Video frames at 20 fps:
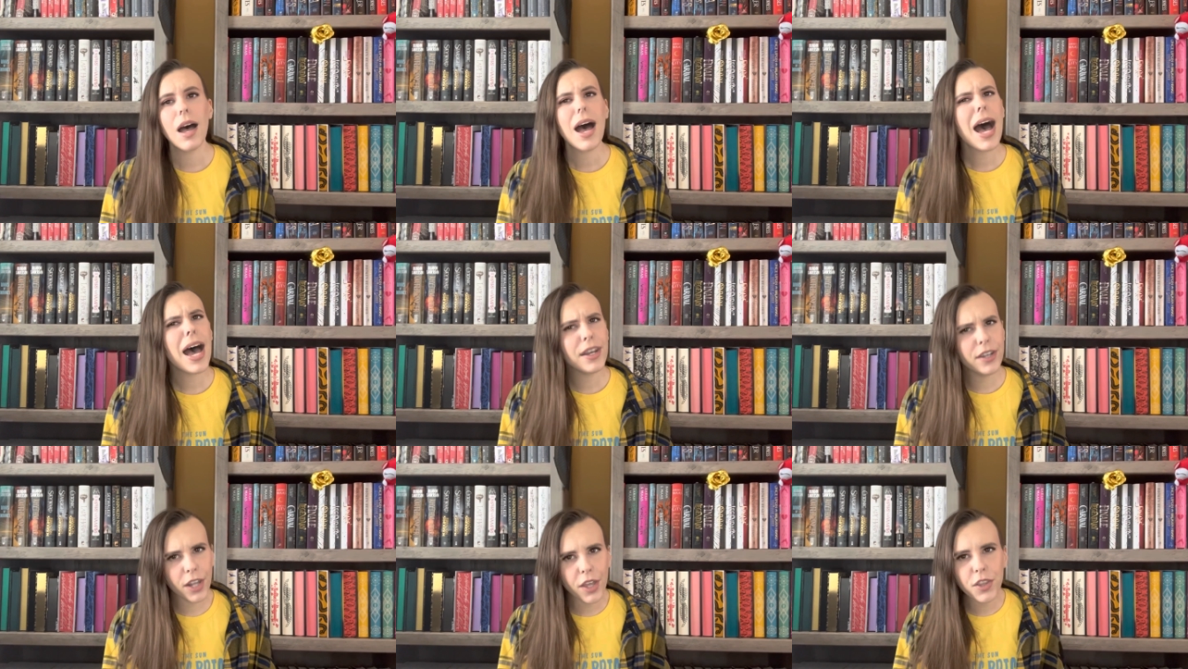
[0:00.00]

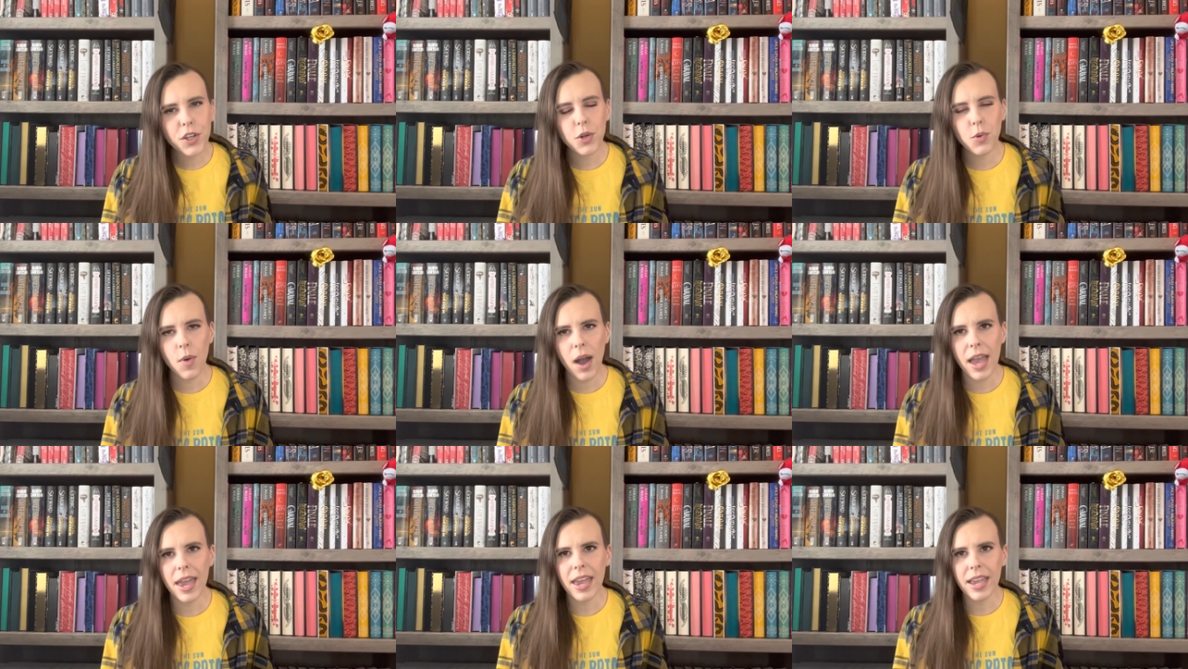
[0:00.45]
Another
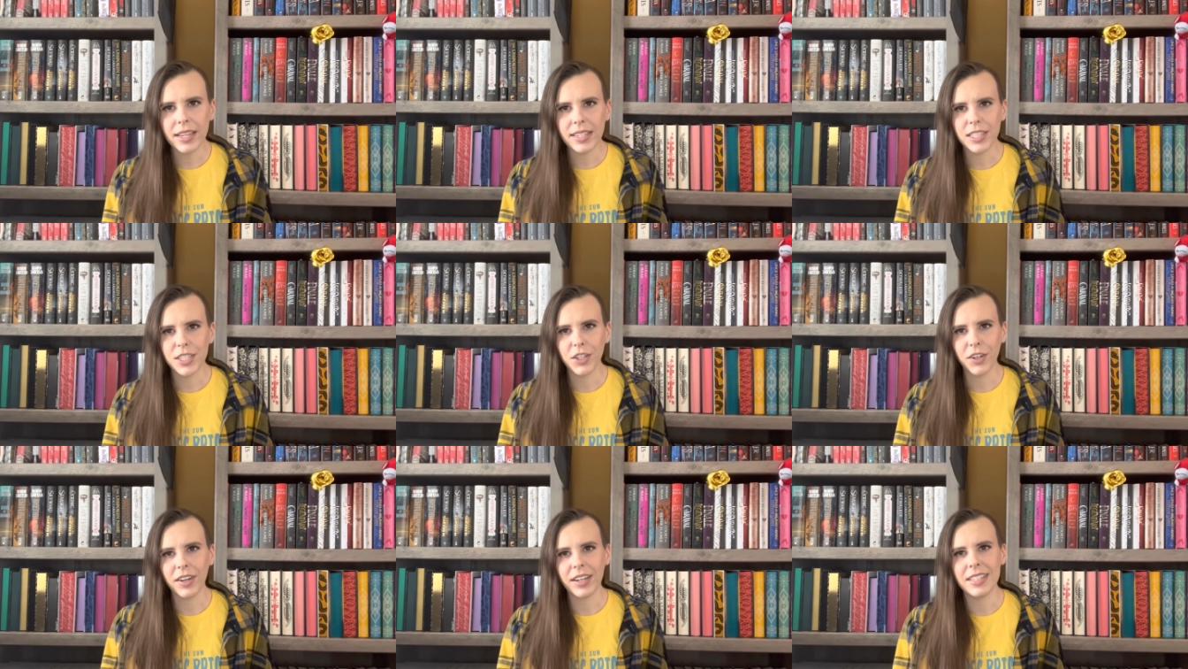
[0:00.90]
YA
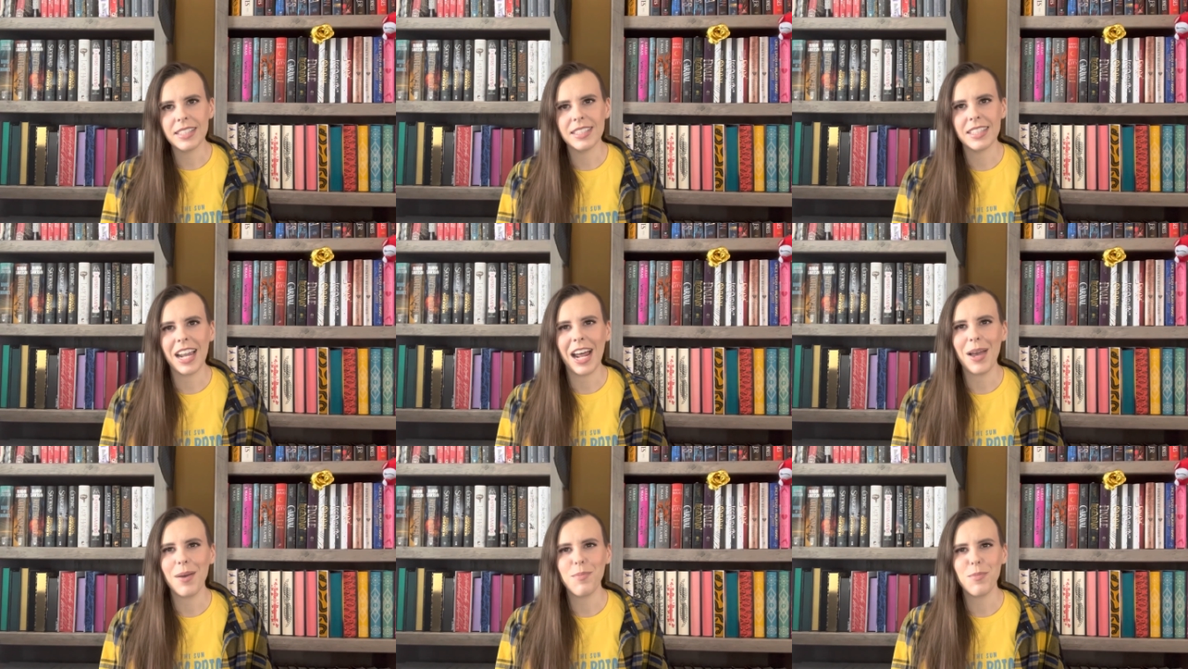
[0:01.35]
series
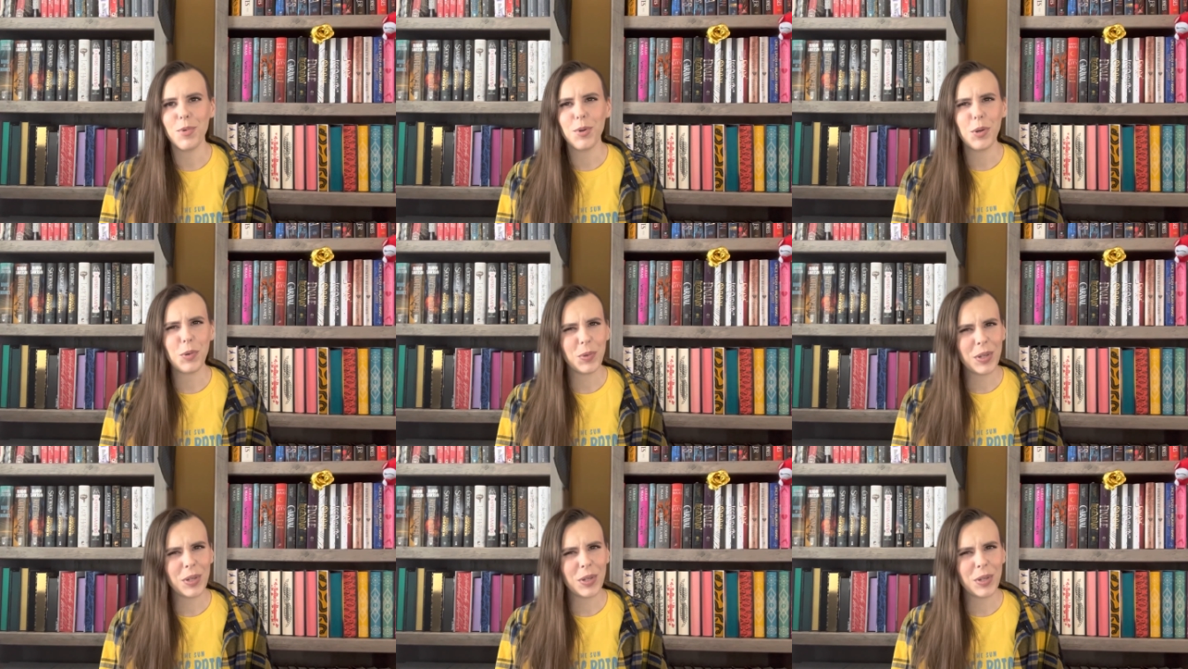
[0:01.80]
that I'm